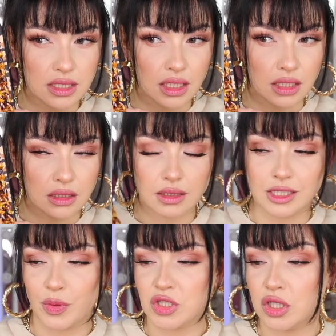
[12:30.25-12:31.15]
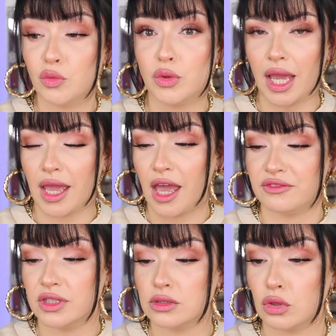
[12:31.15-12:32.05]
see it, especially when I
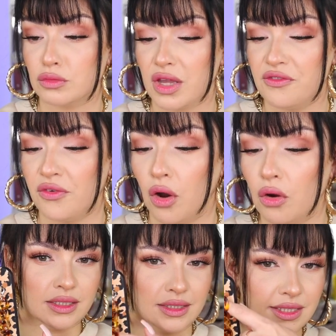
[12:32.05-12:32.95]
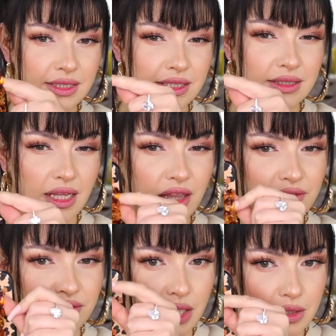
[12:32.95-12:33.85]
have this on my phone. This is
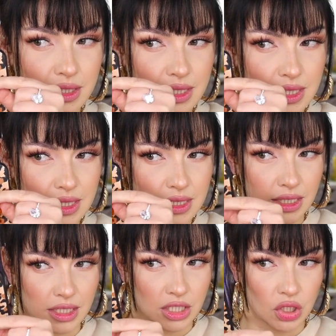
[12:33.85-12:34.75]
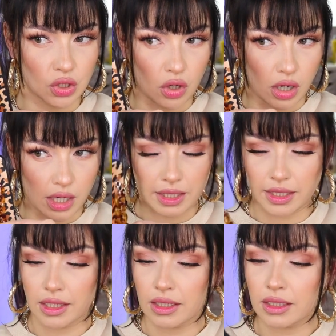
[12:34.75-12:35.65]
not very secure
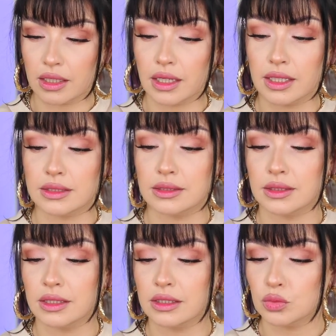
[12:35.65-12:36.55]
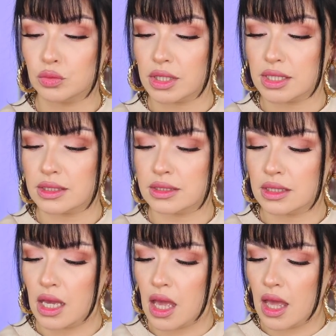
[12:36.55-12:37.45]
here, because it
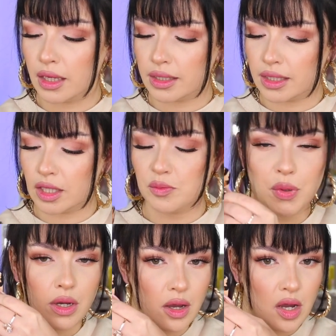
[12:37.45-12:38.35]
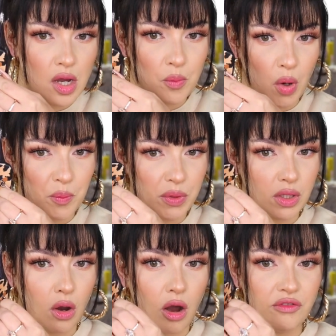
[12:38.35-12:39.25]
was keep
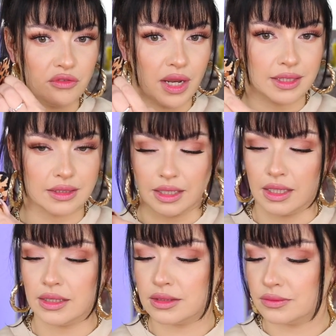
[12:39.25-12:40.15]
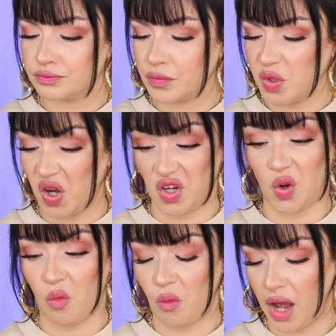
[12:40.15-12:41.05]
popping off like this. I don't
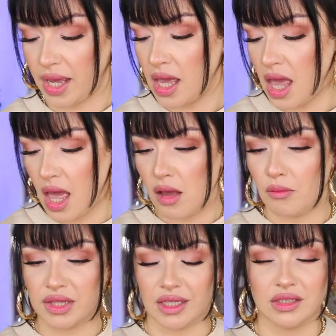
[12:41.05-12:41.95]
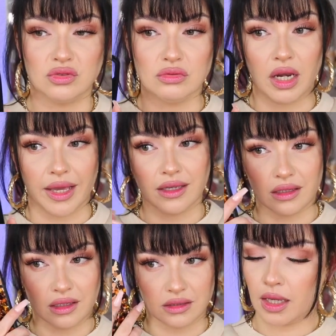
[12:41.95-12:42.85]
know why, but I do
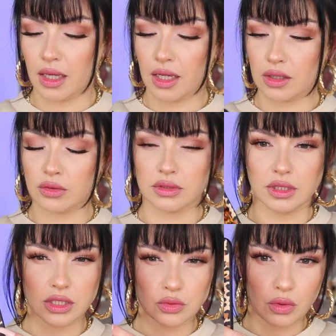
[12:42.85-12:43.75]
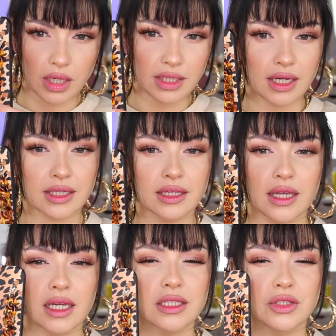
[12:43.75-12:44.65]
like it. And on this one,
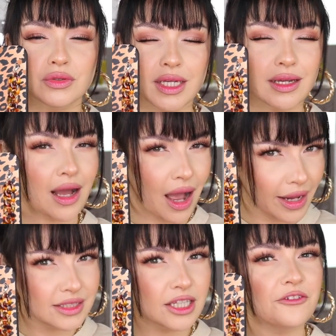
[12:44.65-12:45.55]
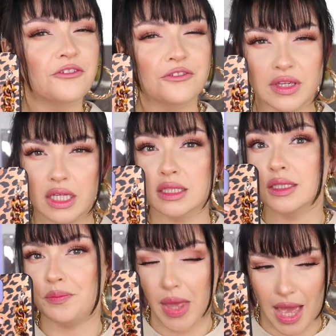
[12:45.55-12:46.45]
again, you can kind of feel
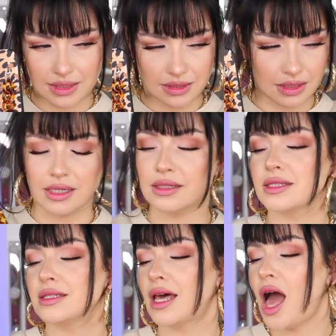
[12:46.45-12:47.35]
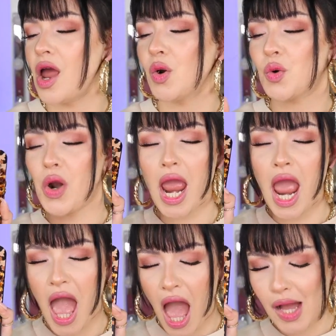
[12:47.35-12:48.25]
the pattern. So,
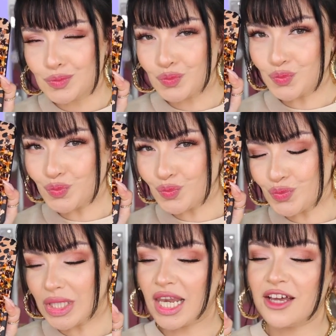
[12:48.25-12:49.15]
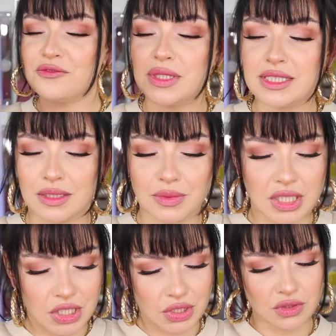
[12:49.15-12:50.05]
love me some
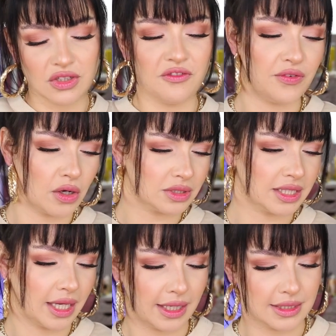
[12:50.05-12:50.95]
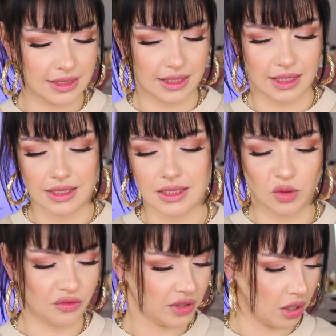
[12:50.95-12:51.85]
cute phone cases.
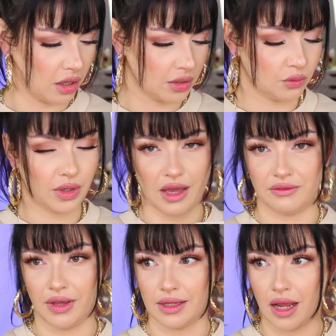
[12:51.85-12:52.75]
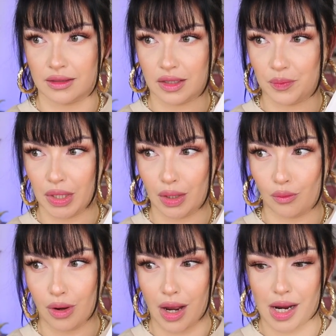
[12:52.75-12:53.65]
Moving on, we have another pink
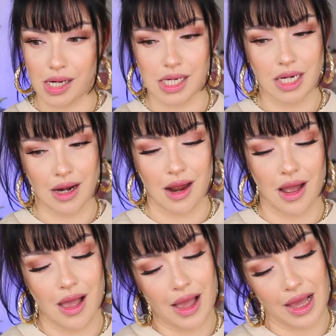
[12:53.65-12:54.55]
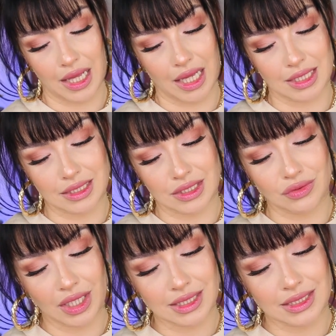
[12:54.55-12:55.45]
one. As you
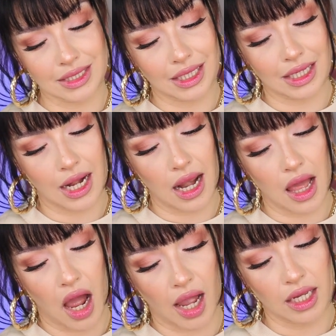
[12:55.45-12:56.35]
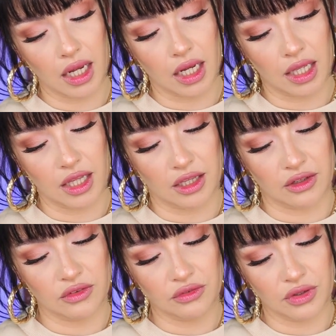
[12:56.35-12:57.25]
can tell, I
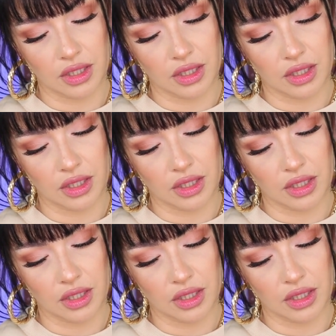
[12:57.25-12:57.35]
love